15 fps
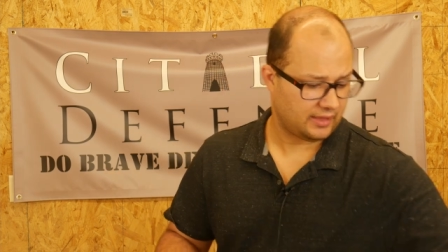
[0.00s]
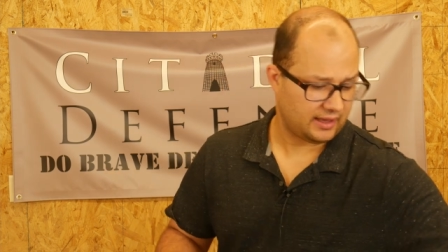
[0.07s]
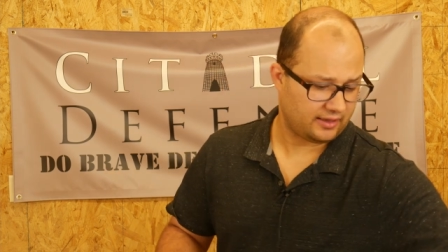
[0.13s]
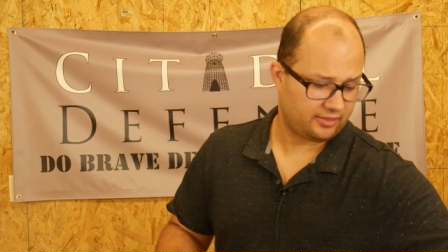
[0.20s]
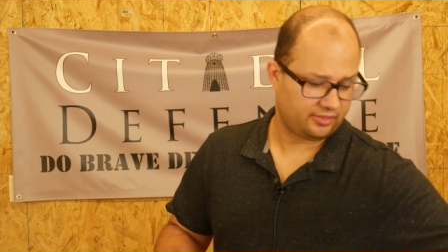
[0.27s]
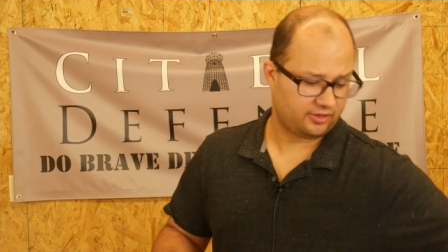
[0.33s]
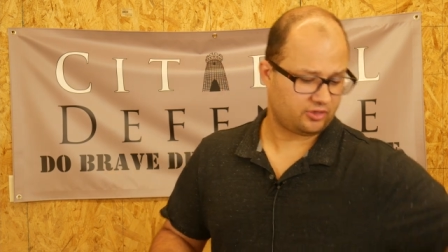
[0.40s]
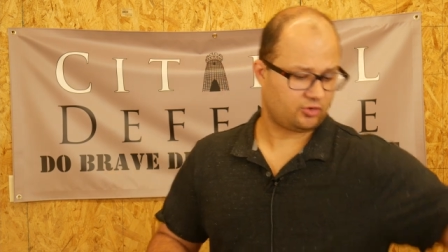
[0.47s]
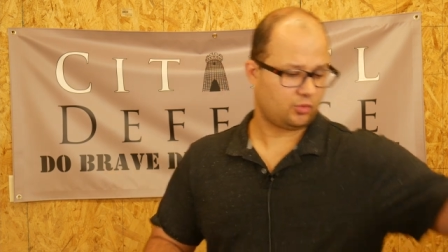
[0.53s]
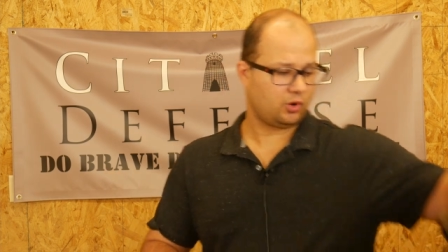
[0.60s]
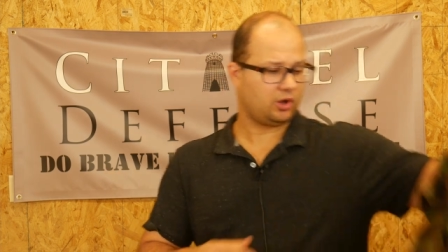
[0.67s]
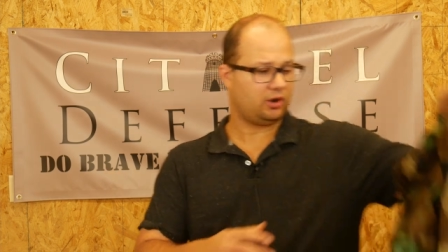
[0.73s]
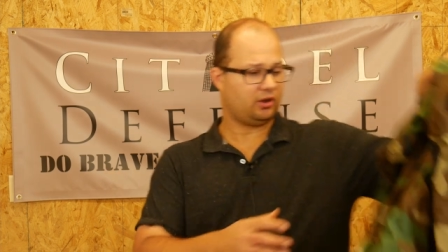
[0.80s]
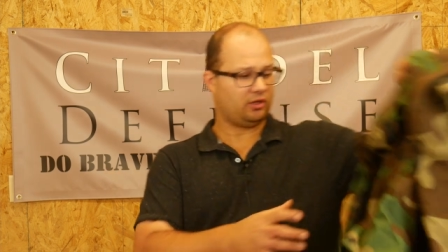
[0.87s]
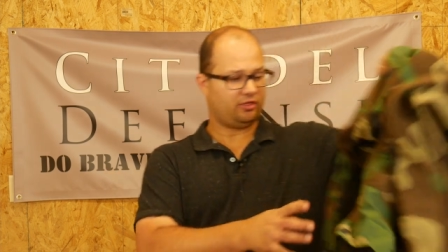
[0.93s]
like this
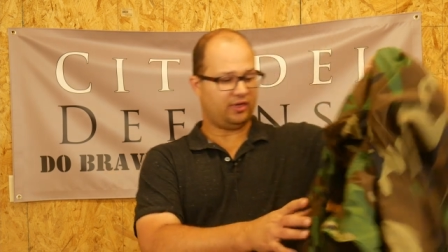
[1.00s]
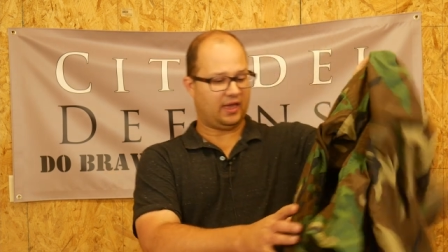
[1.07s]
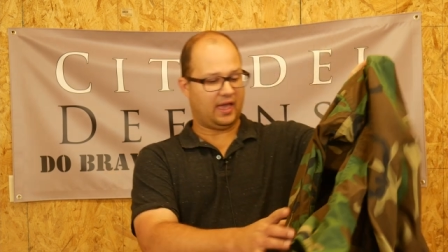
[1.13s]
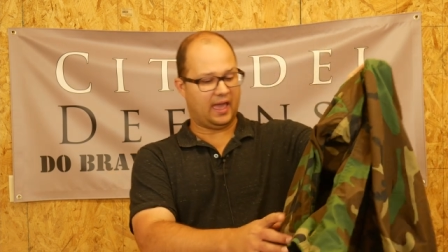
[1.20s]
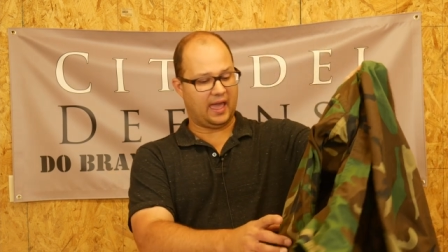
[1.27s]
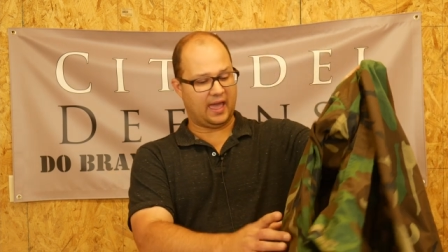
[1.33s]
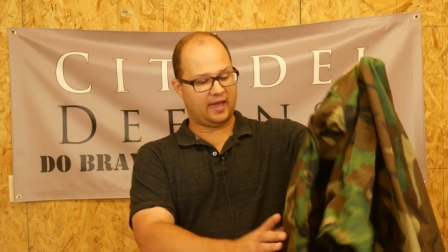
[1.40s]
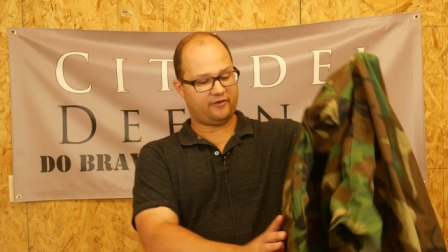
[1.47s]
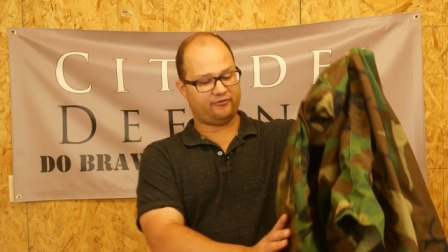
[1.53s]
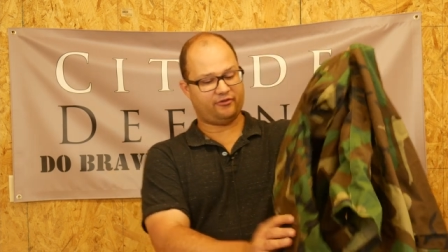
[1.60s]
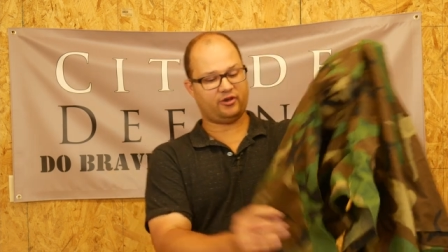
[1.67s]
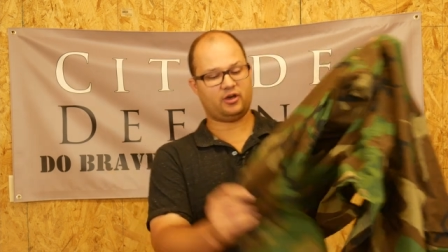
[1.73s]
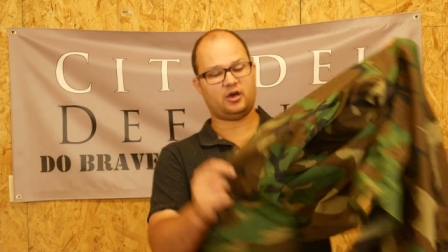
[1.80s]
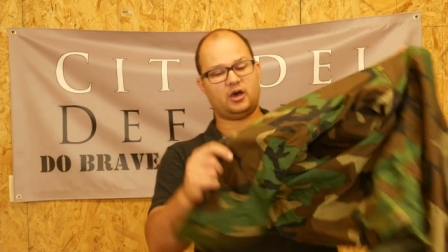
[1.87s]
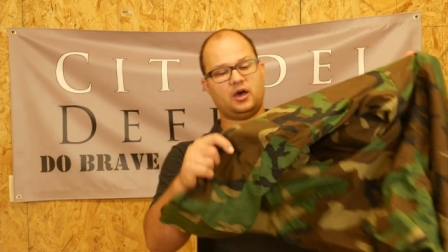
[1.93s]
one, they
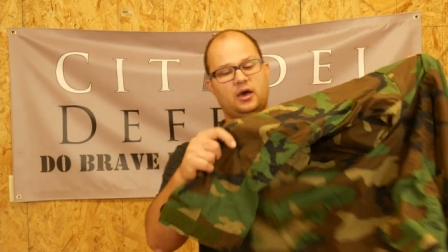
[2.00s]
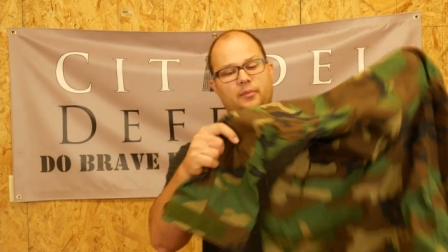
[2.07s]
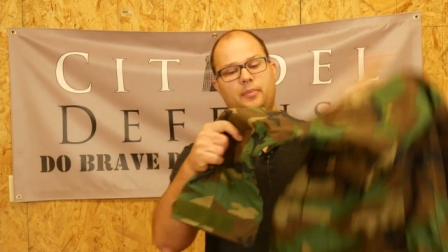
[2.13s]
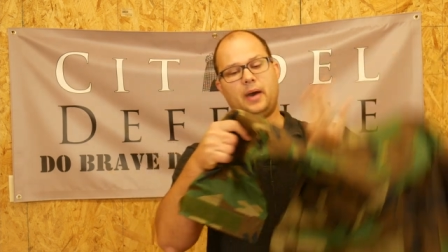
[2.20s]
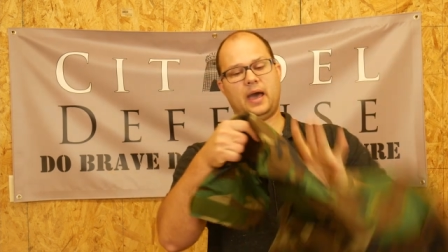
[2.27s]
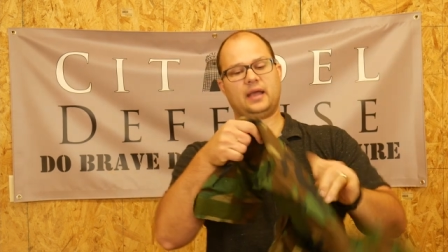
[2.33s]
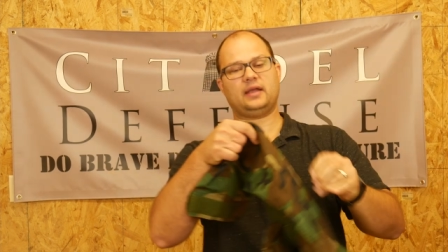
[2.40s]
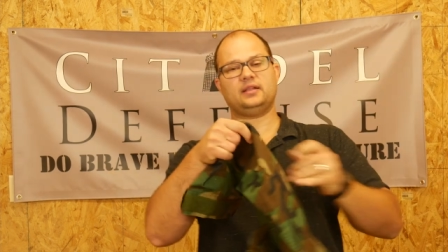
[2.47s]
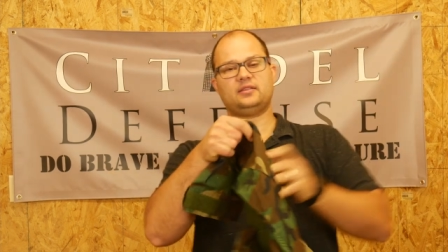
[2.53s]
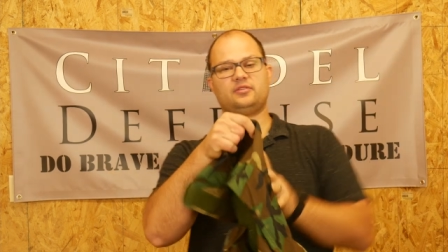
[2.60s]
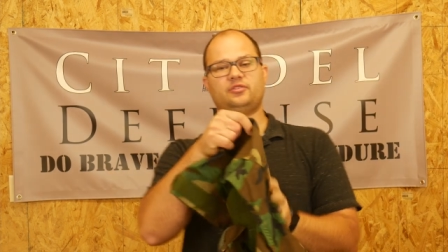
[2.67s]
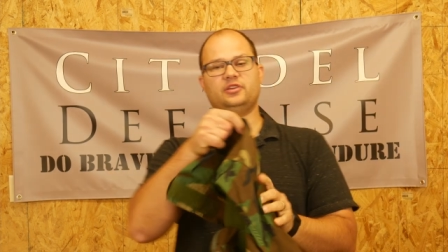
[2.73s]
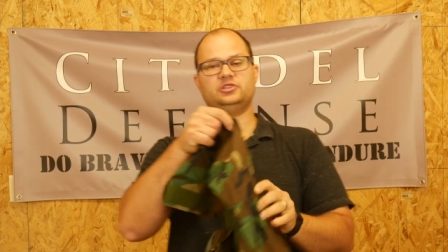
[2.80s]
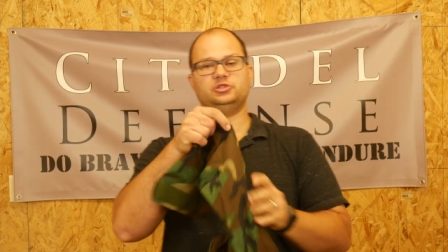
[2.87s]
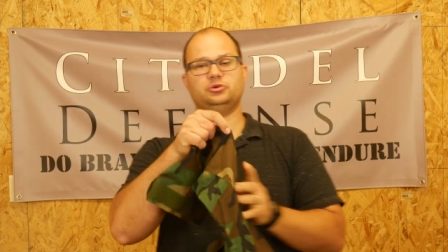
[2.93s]
have uh,
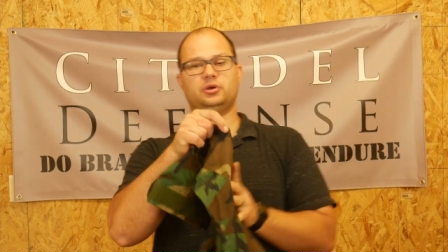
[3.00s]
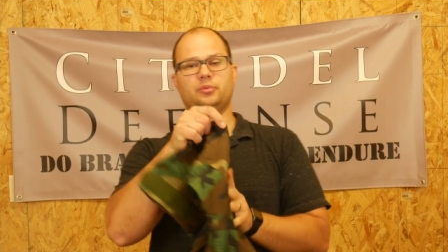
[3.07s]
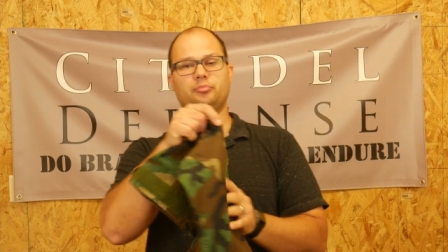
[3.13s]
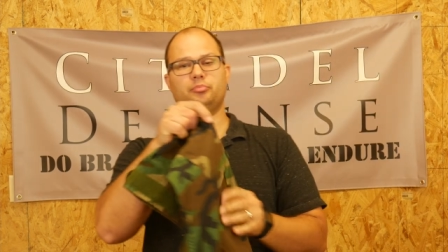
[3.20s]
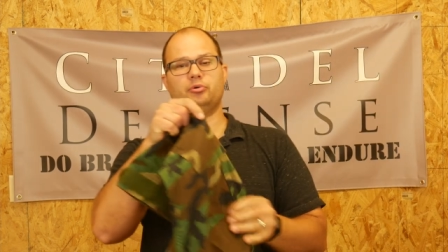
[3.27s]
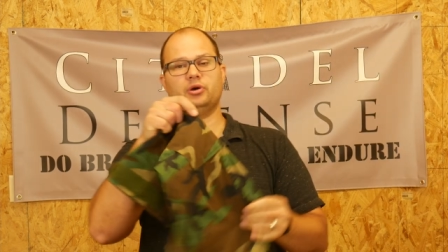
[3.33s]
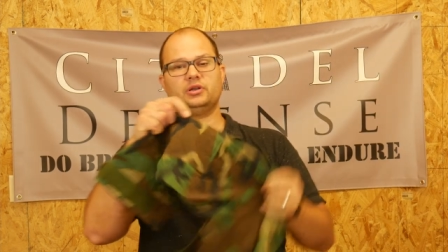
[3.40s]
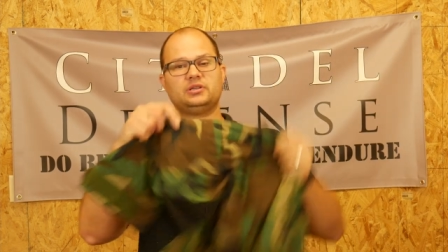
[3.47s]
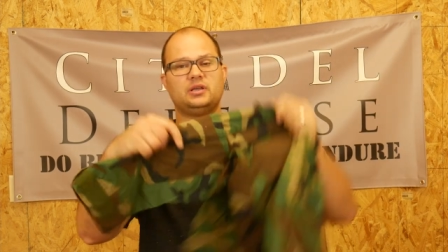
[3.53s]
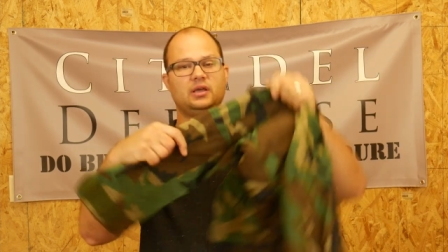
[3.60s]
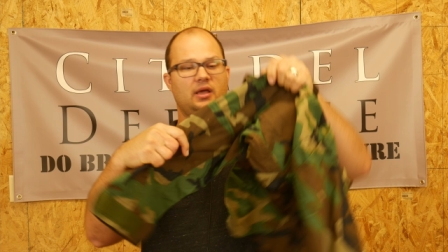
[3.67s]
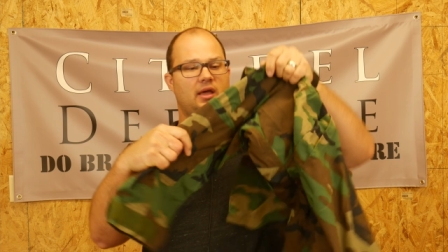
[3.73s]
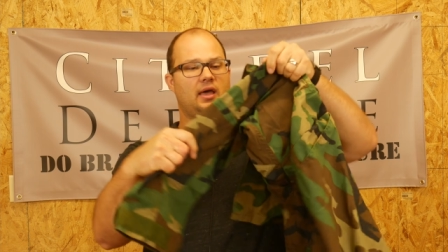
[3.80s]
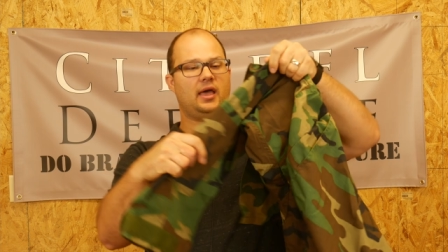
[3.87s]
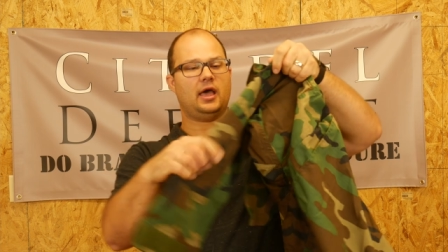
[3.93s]
pockets that you can put
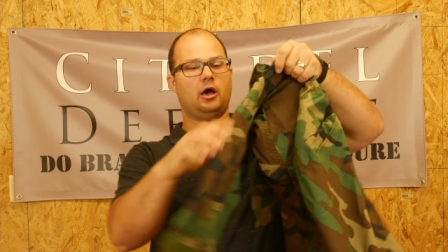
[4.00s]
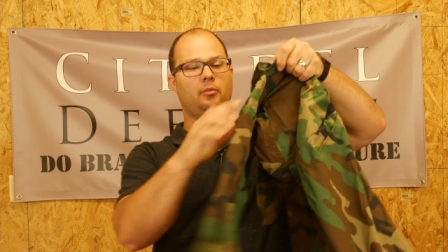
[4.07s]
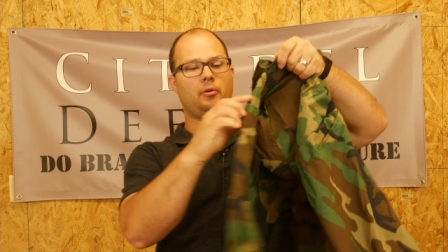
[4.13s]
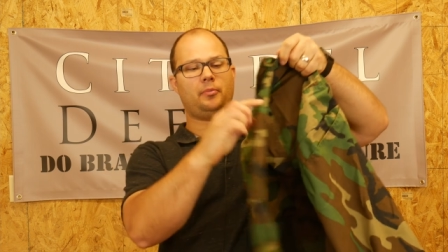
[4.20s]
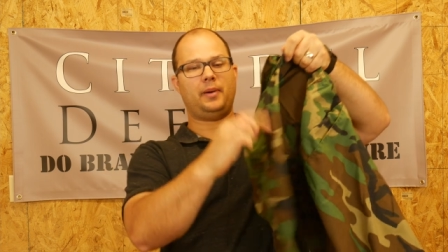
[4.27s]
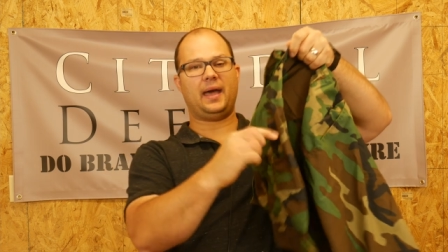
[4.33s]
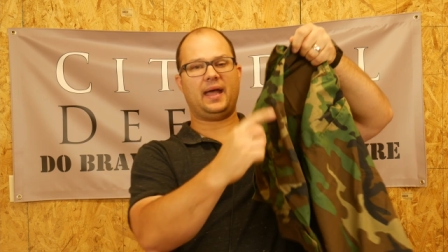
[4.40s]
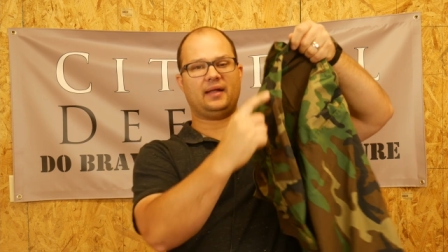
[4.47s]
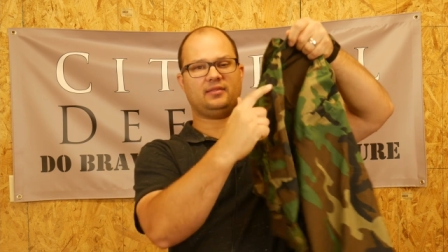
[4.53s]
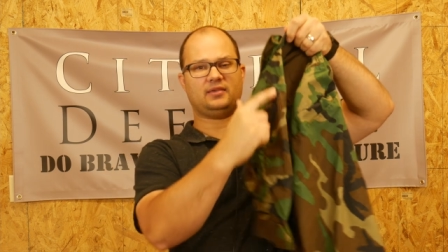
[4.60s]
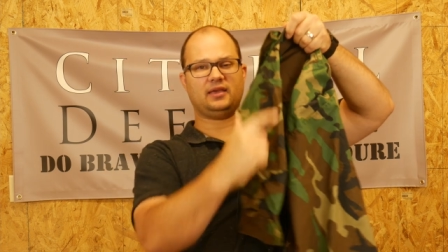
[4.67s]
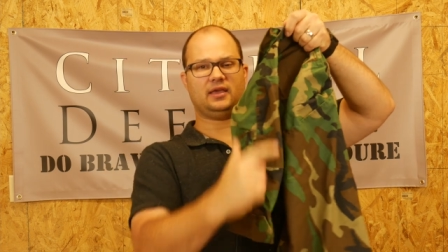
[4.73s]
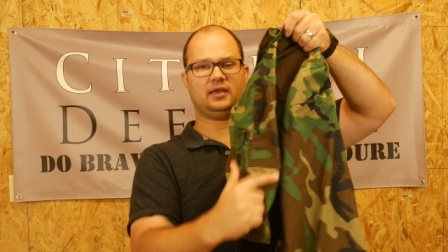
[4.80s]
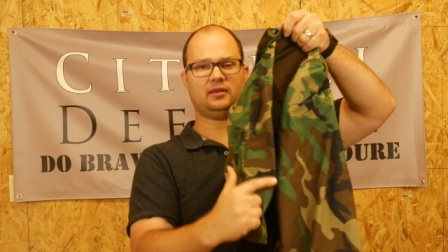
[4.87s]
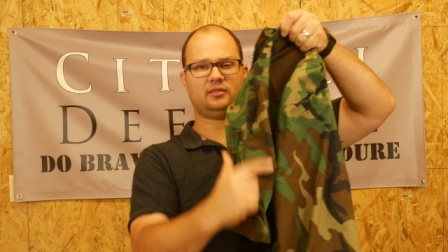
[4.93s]
elbow pads
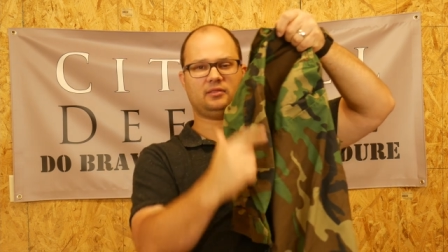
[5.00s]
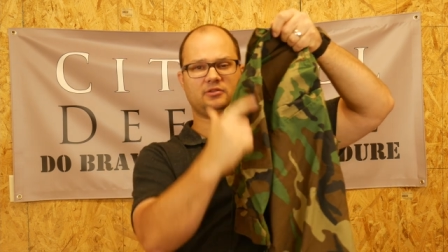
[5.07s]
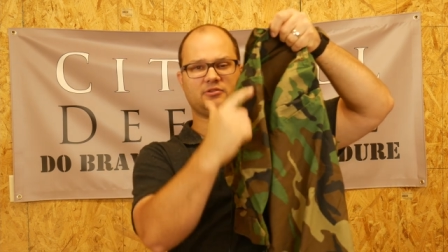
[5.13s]
in.